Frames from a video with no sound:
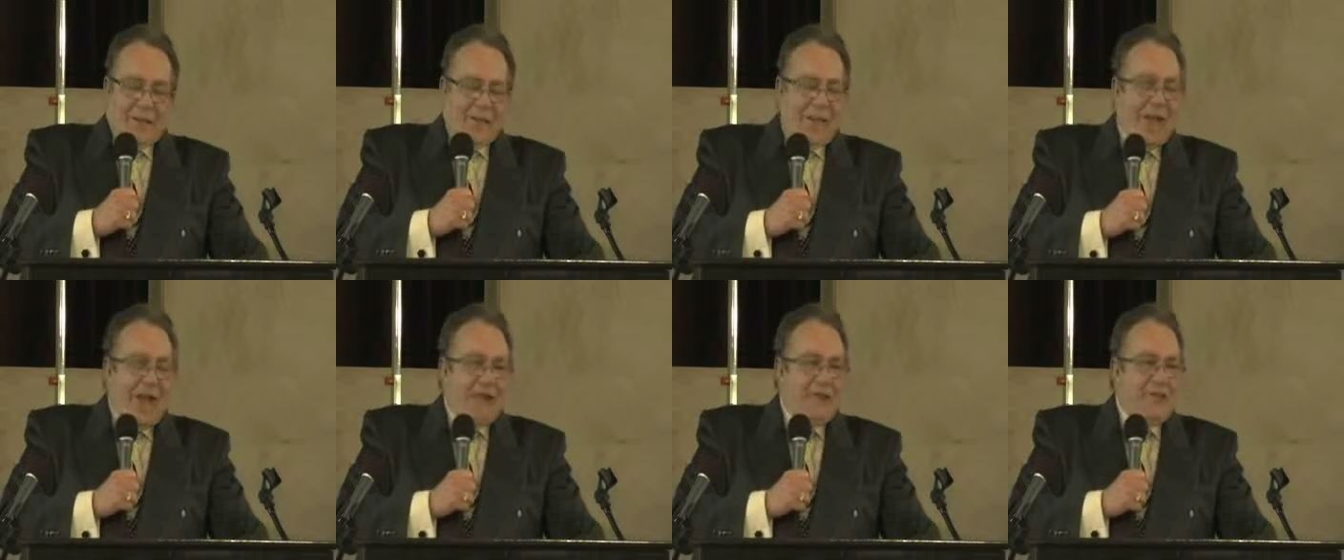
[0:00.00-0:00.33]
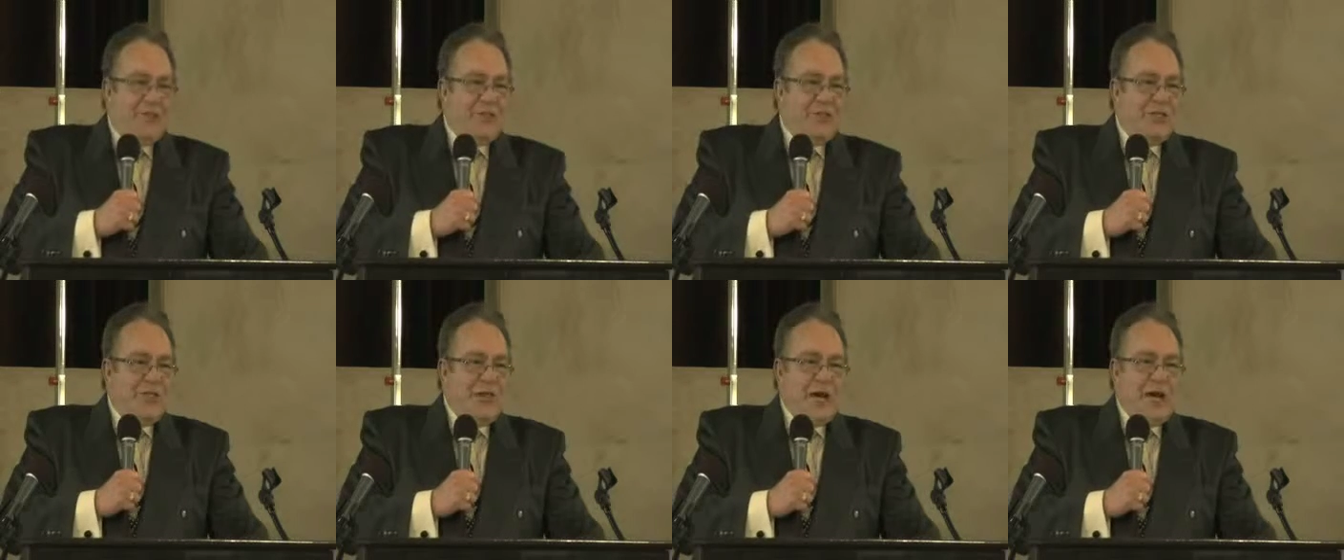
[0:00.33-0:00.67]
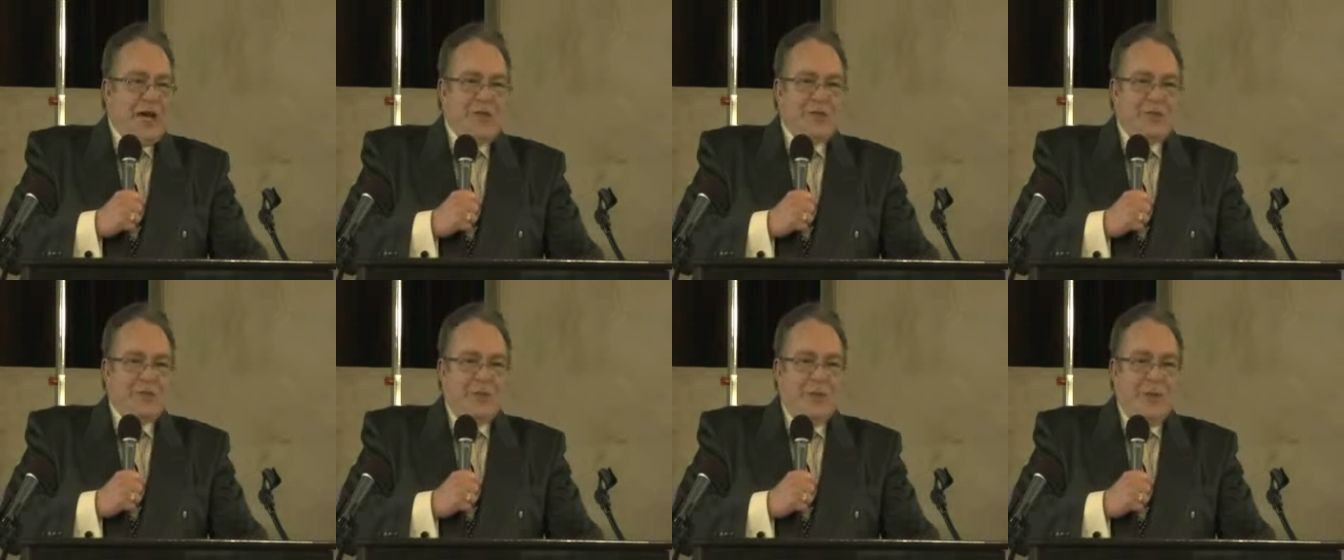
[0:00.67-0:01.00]
Now, the
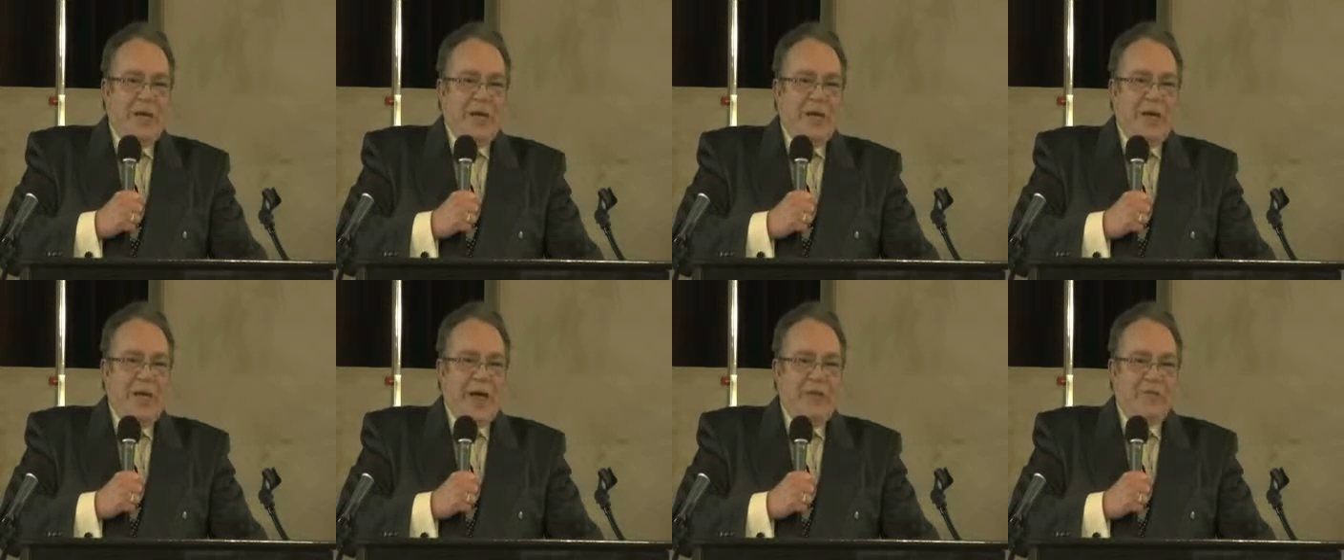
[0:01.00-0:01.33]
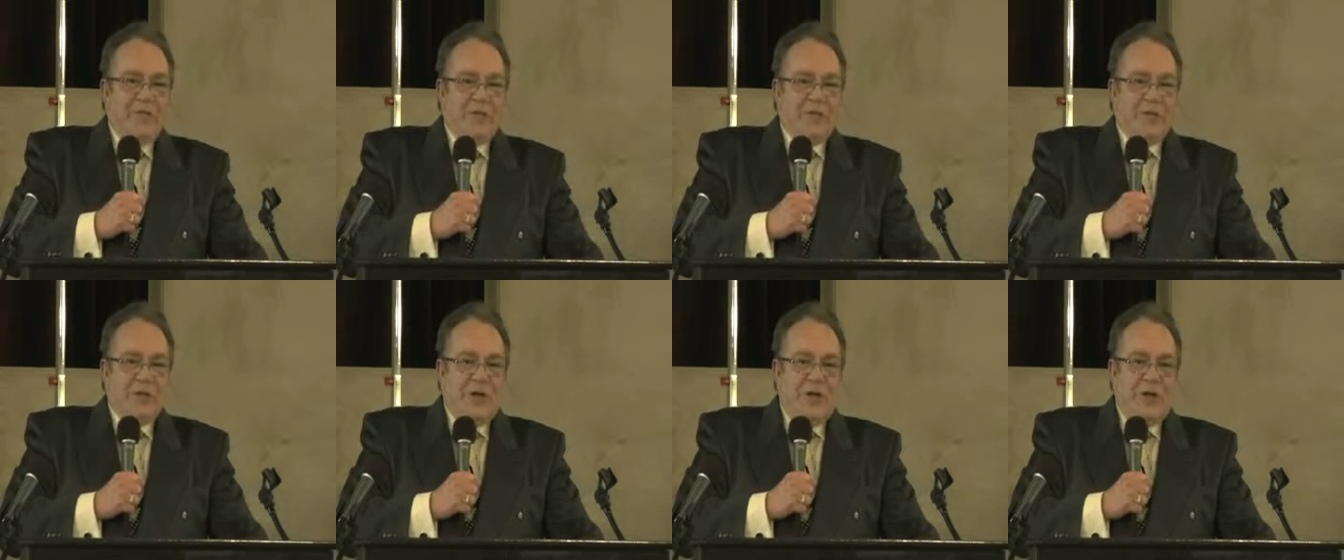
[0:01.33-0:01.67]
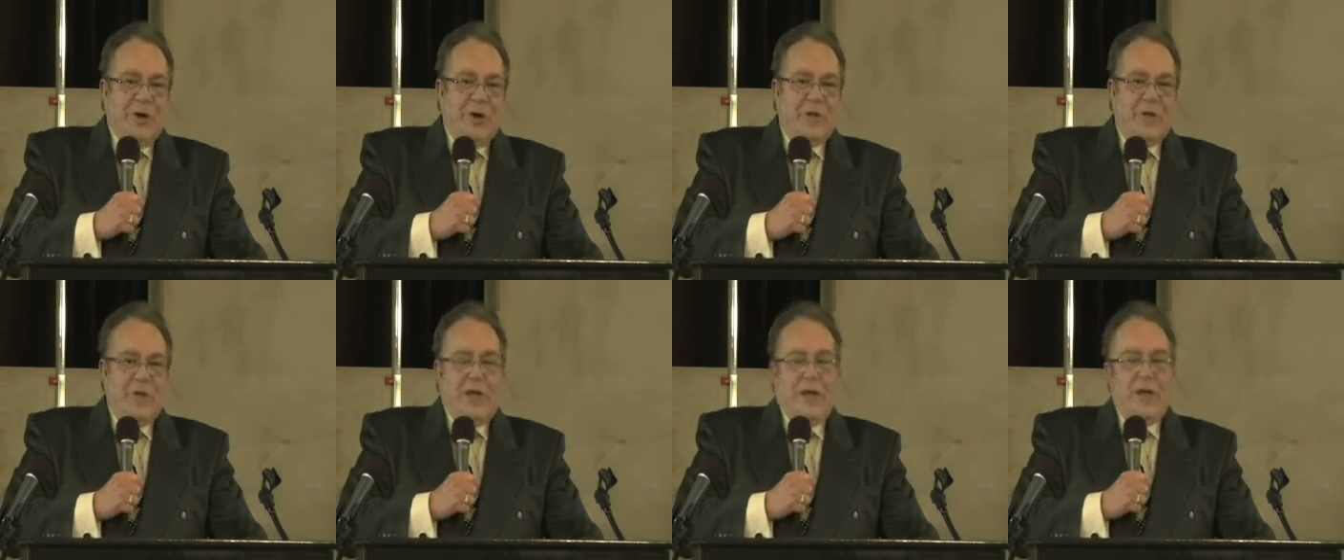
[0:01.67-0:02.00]
challenge we have is to
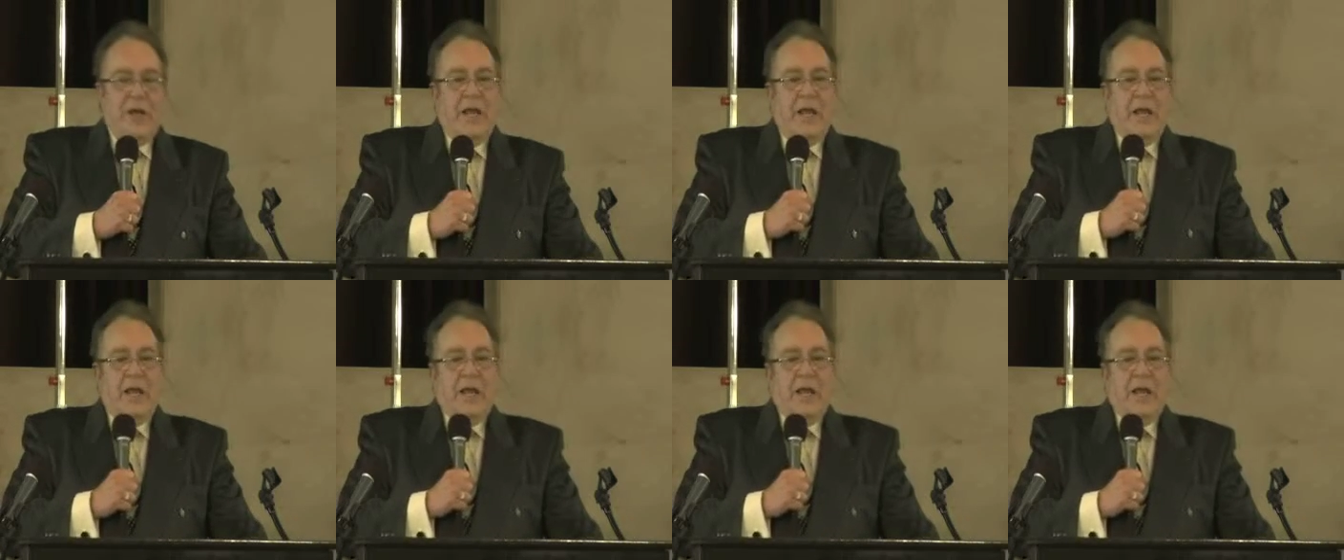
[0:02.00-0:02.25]
know that